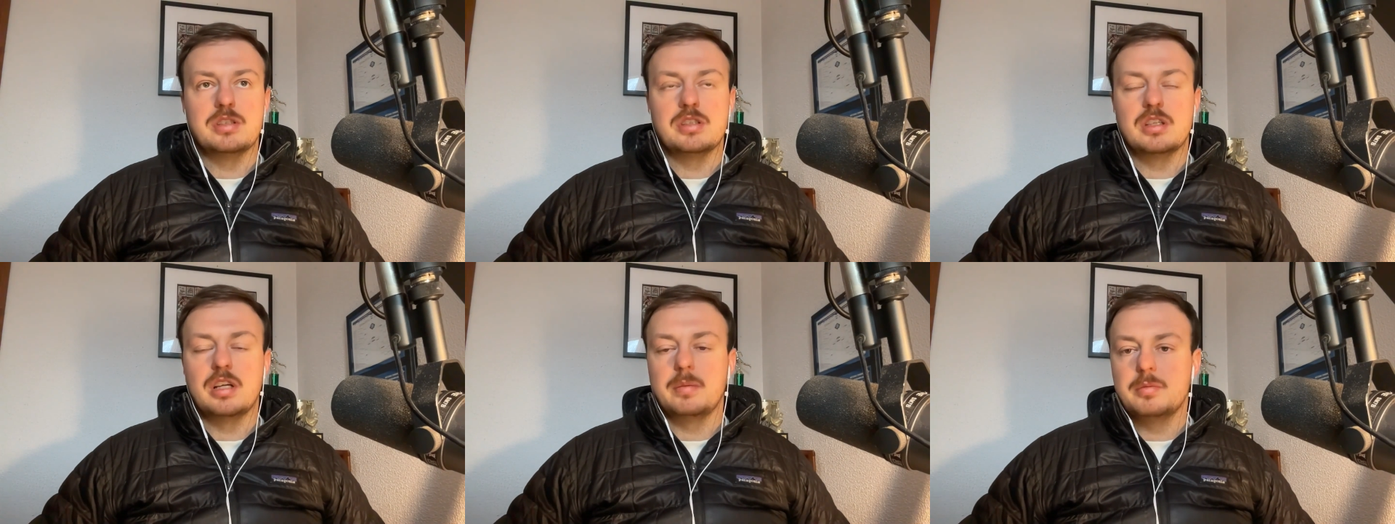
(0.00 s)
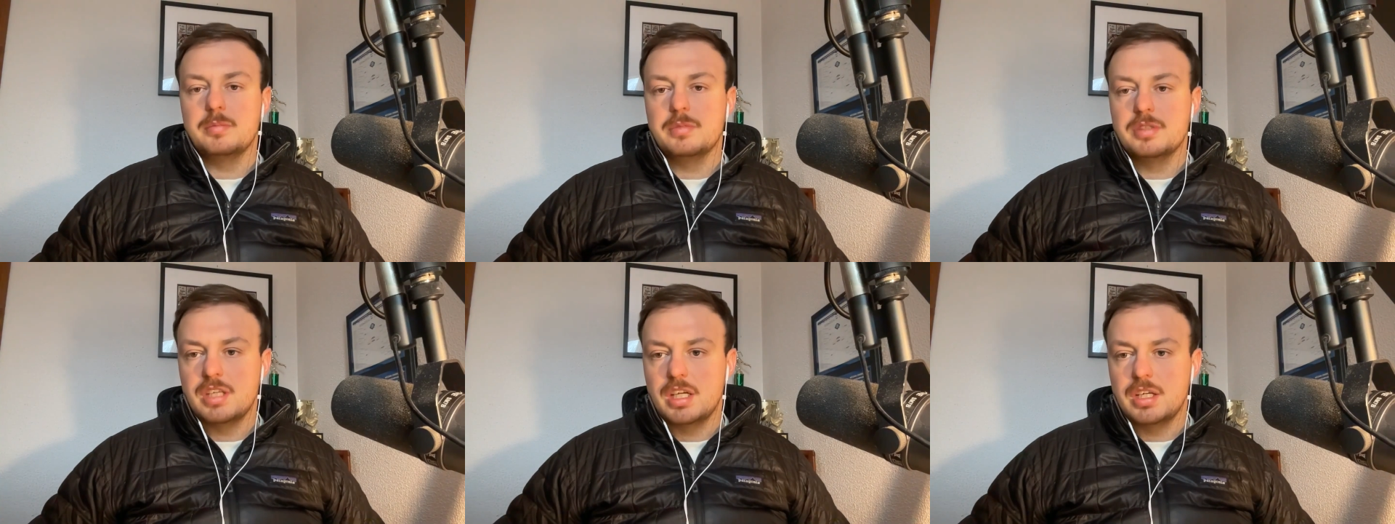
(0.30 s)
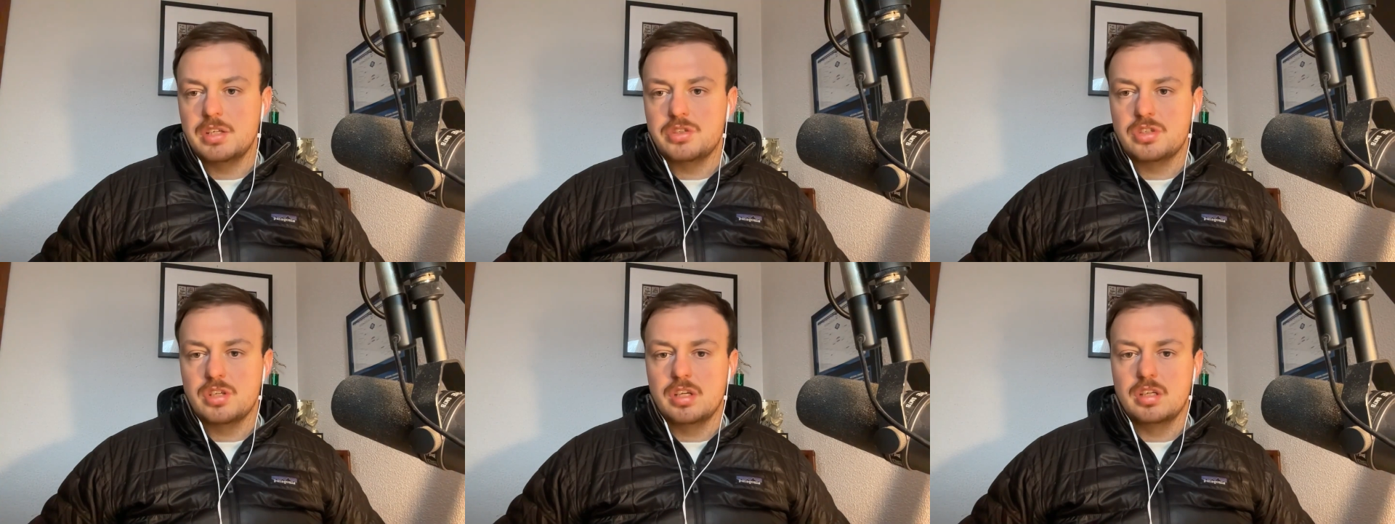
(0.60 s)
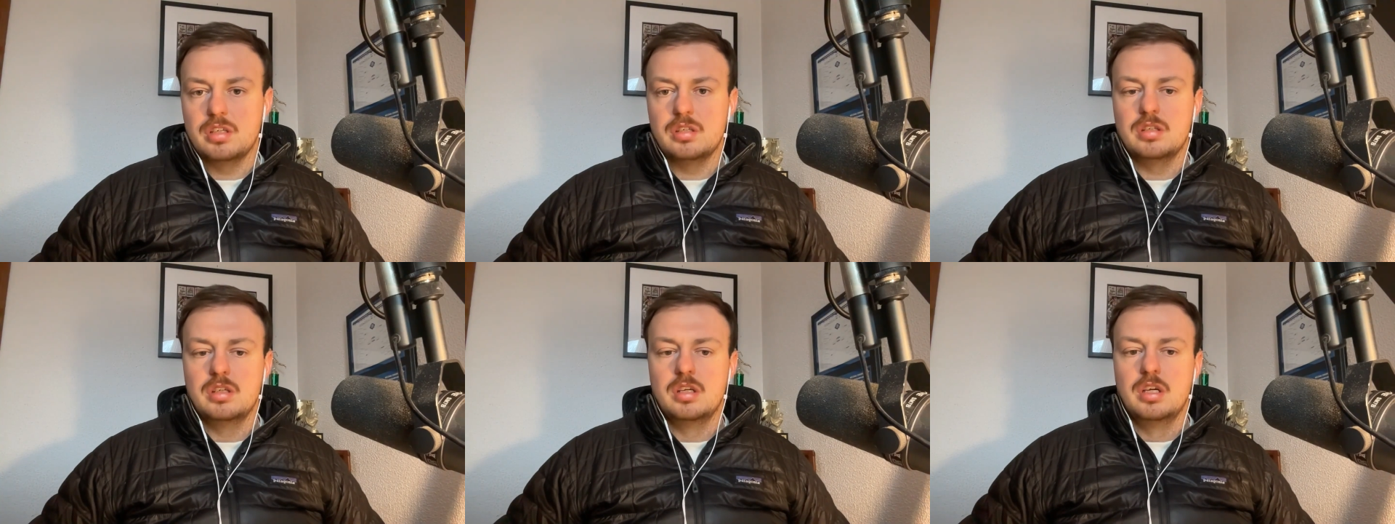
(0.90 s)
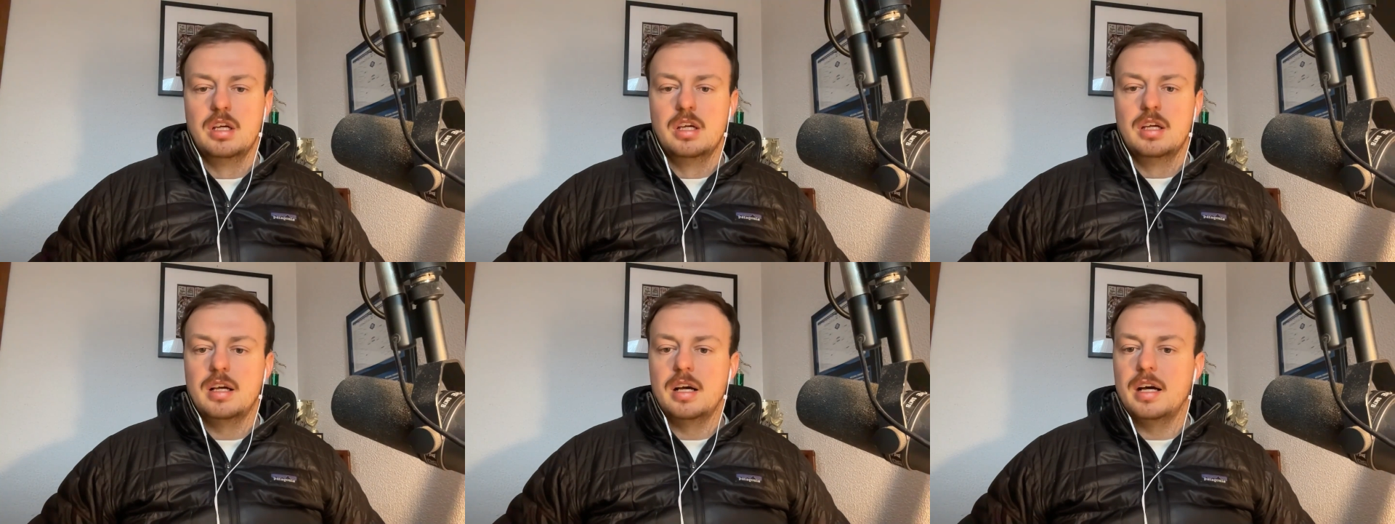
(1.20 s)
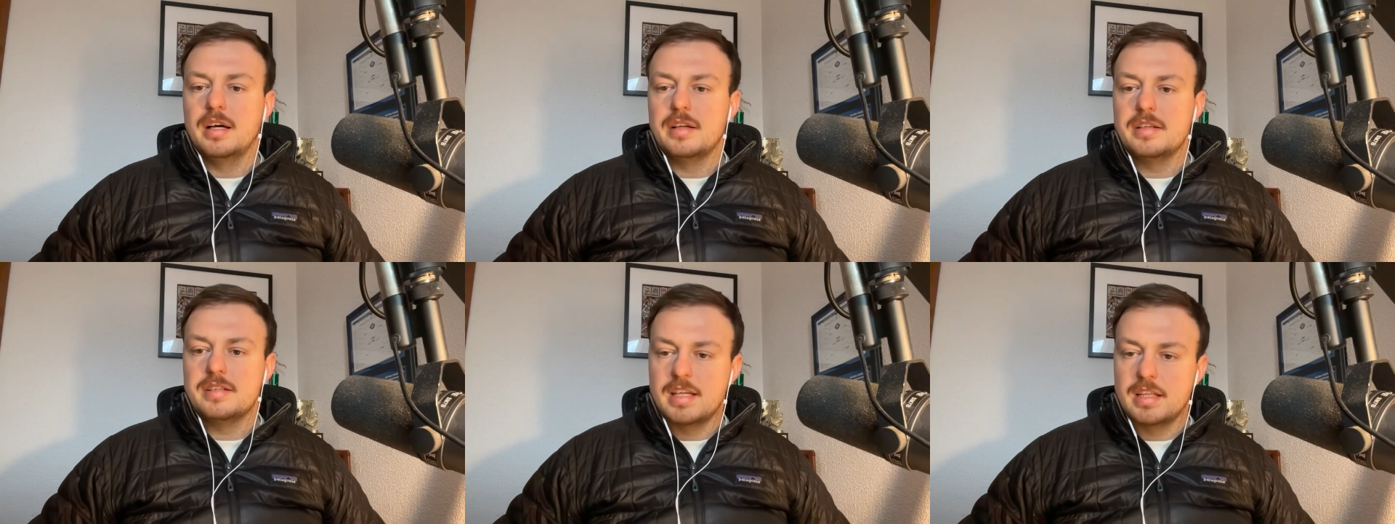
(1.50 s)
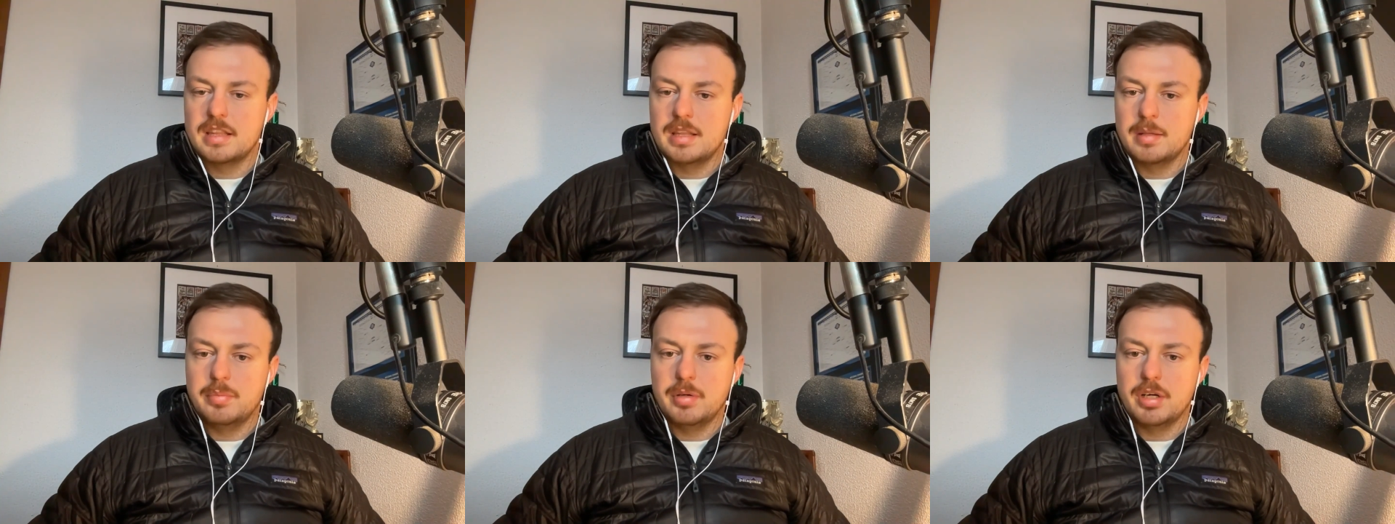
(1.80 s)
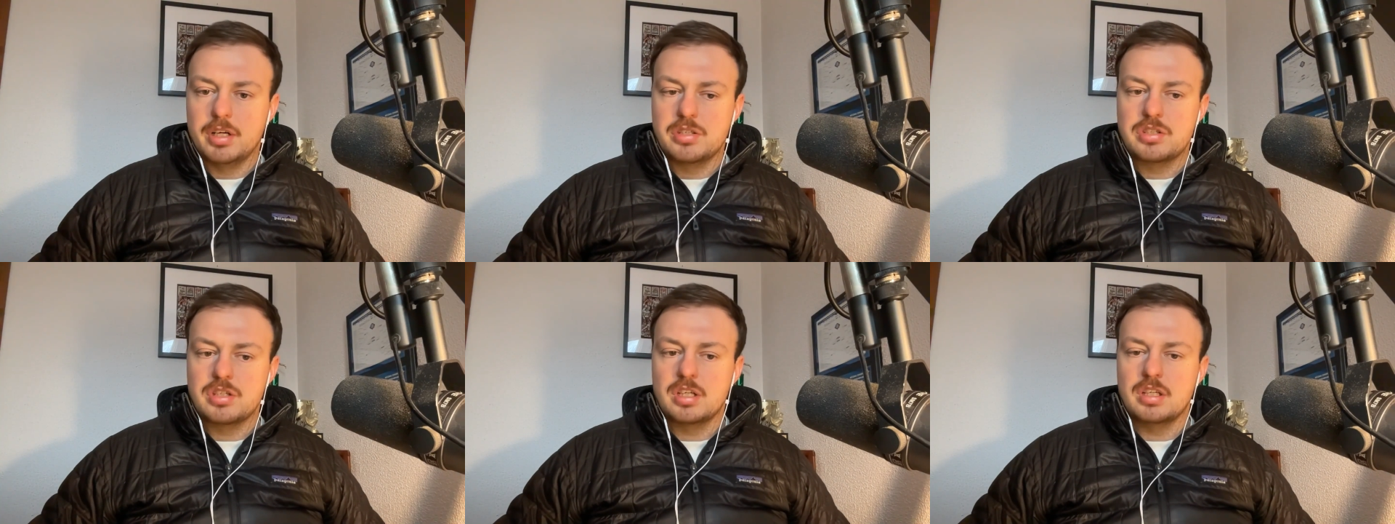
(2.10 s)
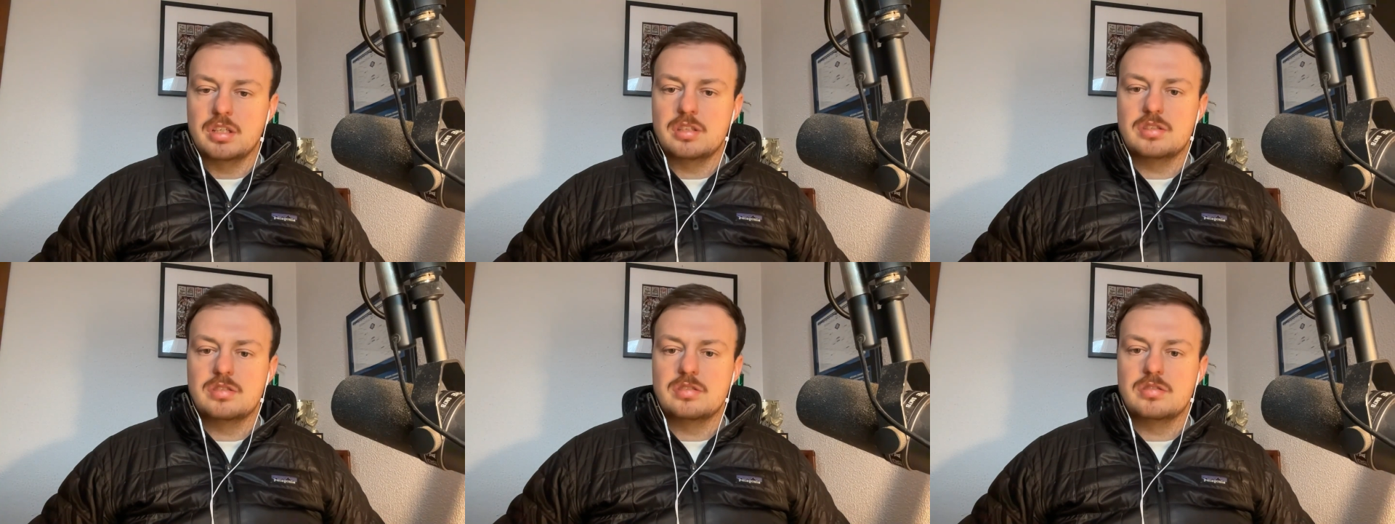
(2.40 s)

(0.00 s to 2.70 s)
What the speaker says: optimization, set the budget,